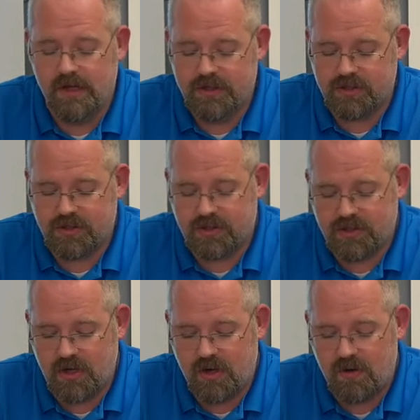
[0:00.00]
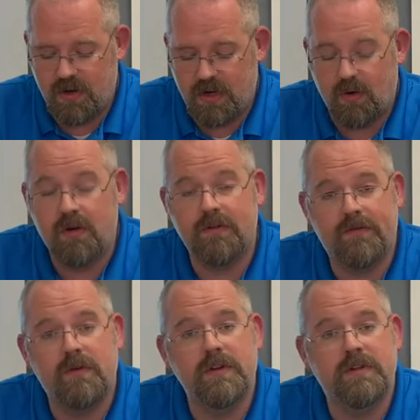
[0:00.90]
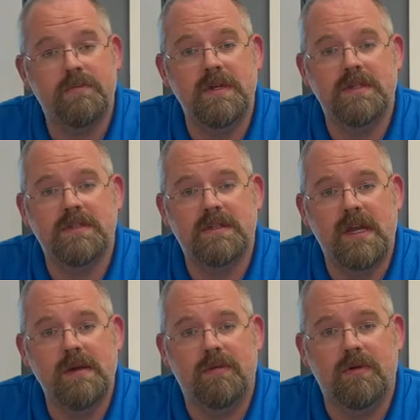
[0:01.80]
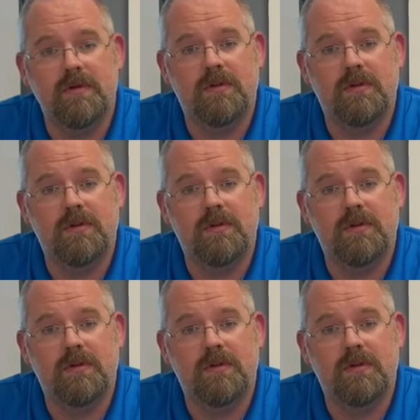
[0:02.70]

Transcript: So, in order for it to be stable,